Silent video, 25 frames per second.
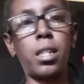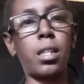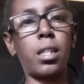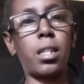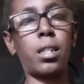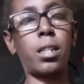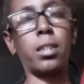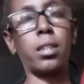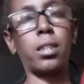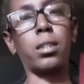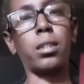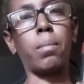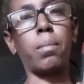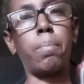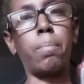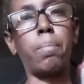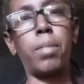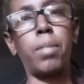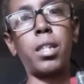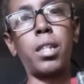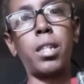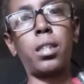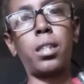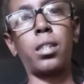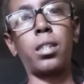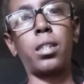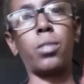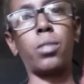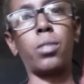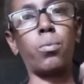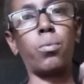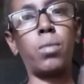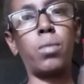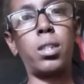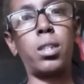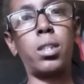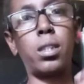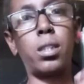Because a Bic is
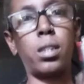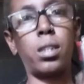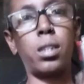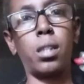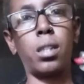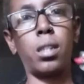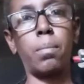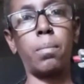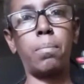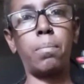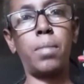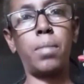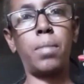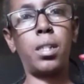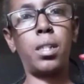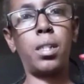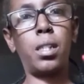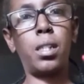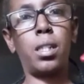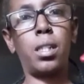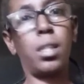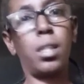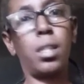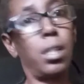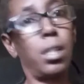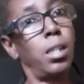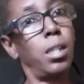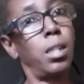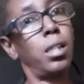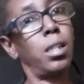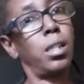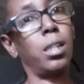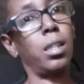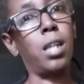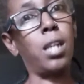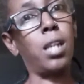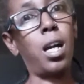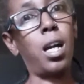what's up.
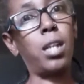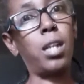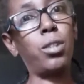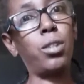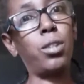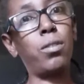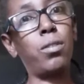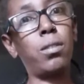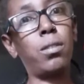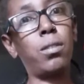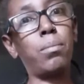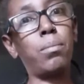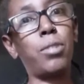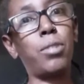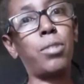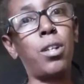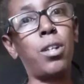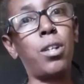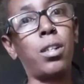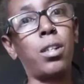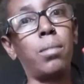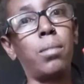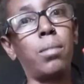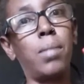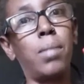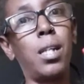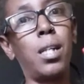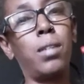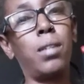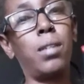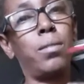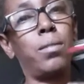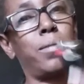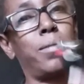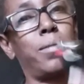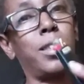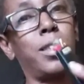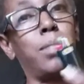Yeah, I know what I'm talking about.
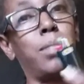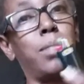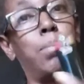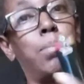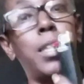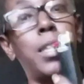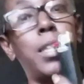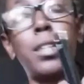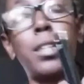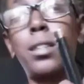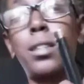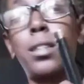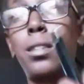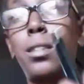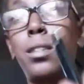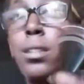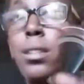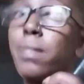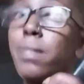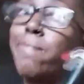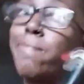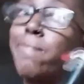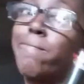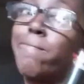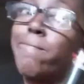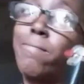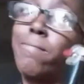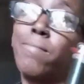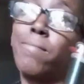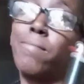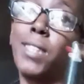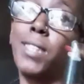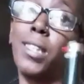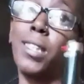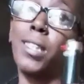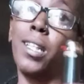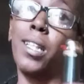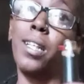These Bics
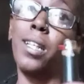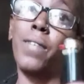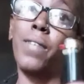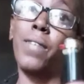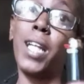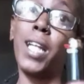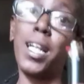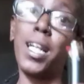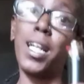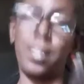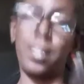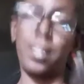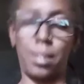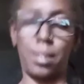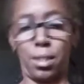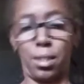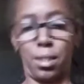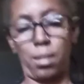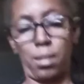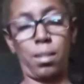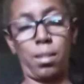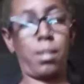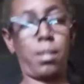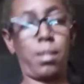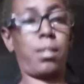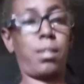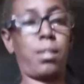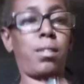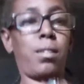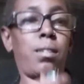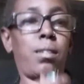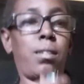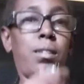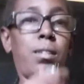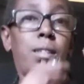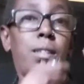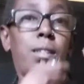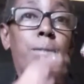is everlasting.
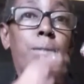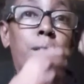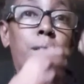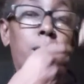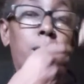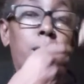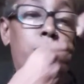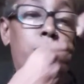Here we go.